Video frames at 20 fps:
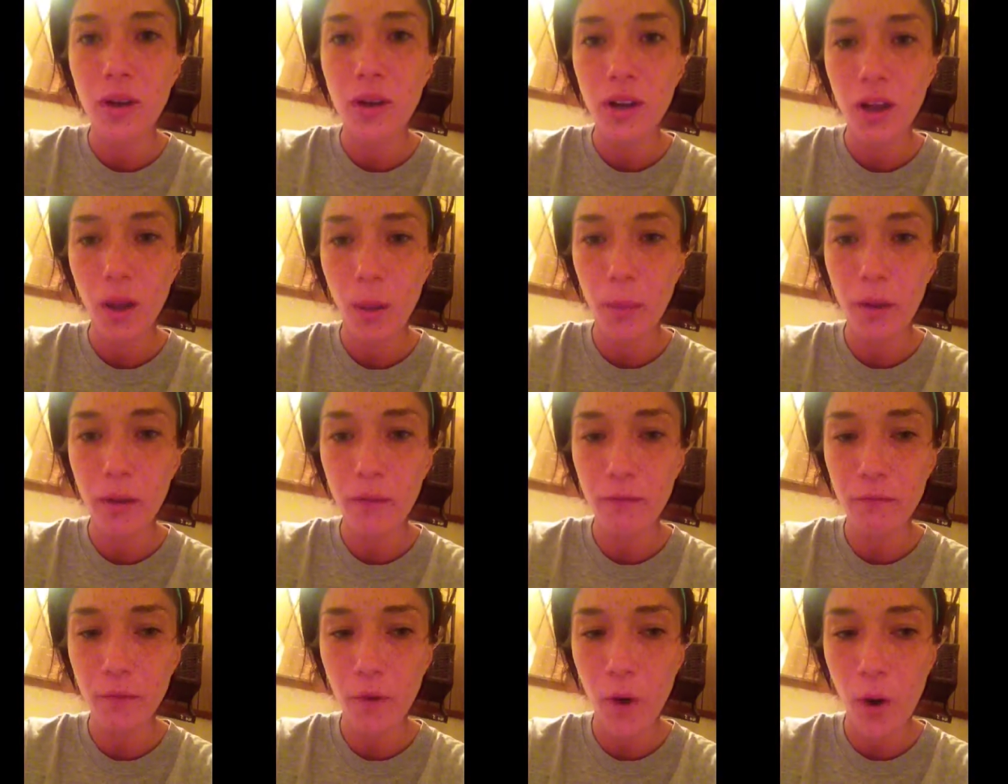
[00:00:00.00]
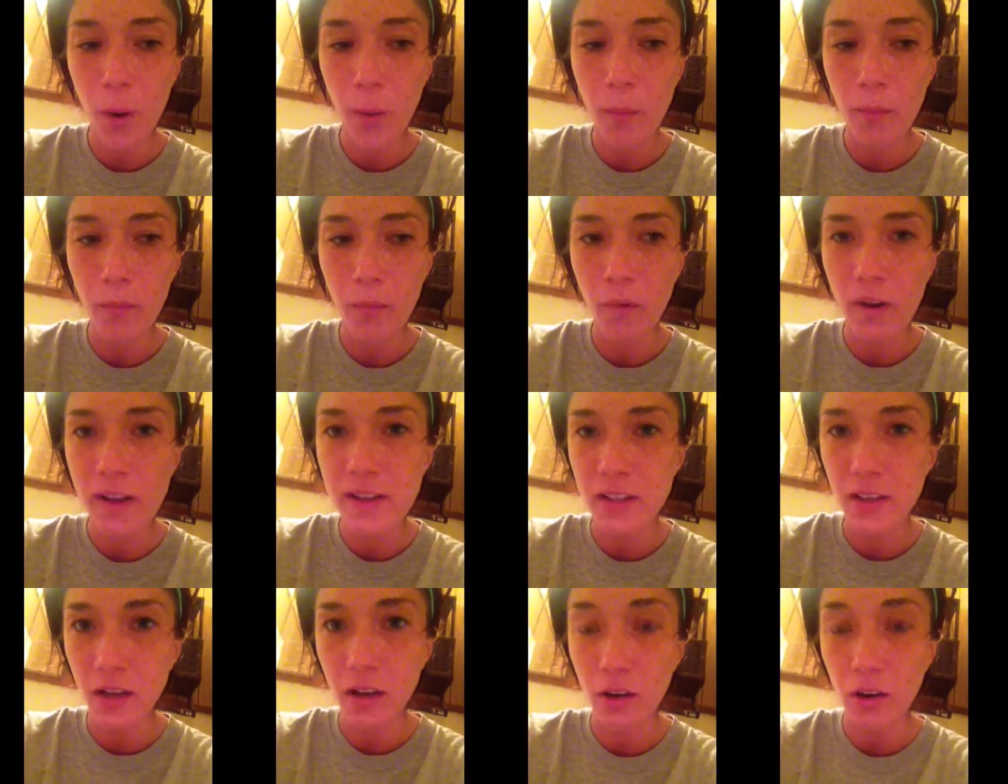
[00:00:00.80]
coming from
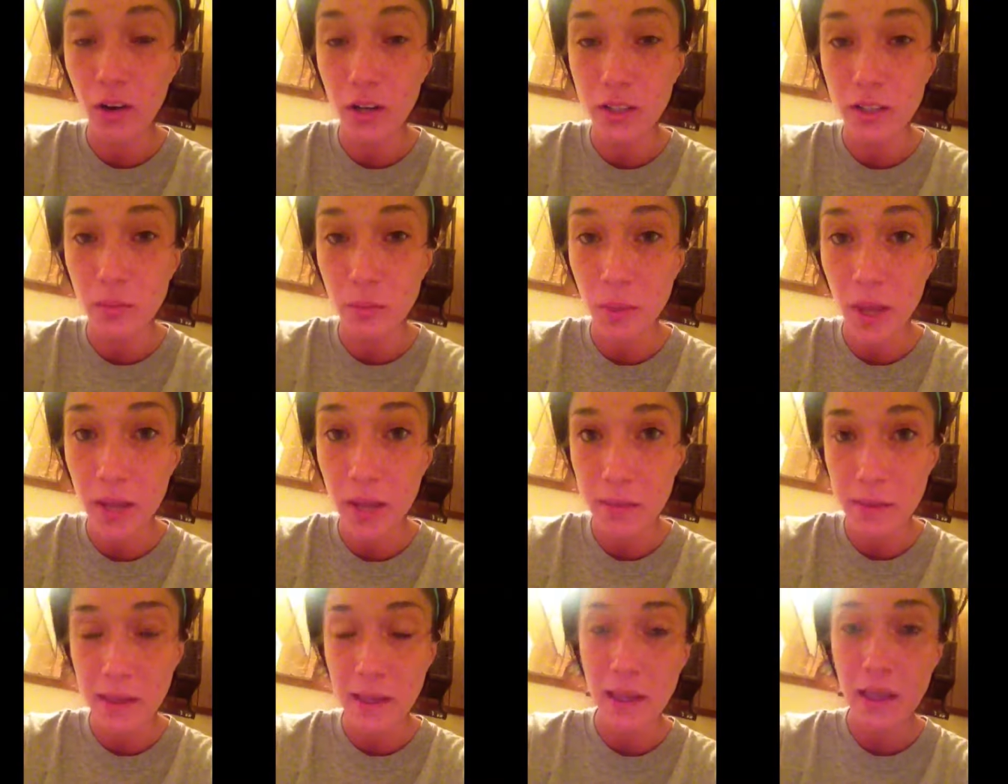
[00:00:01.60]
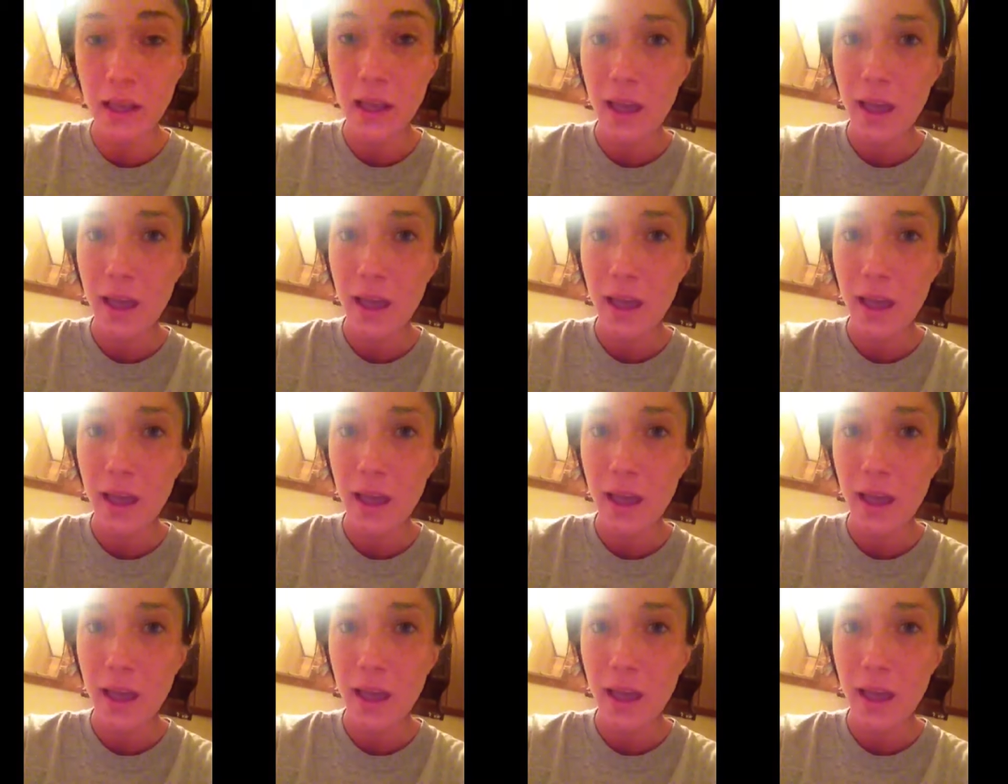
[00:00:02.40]
raising her as a baby.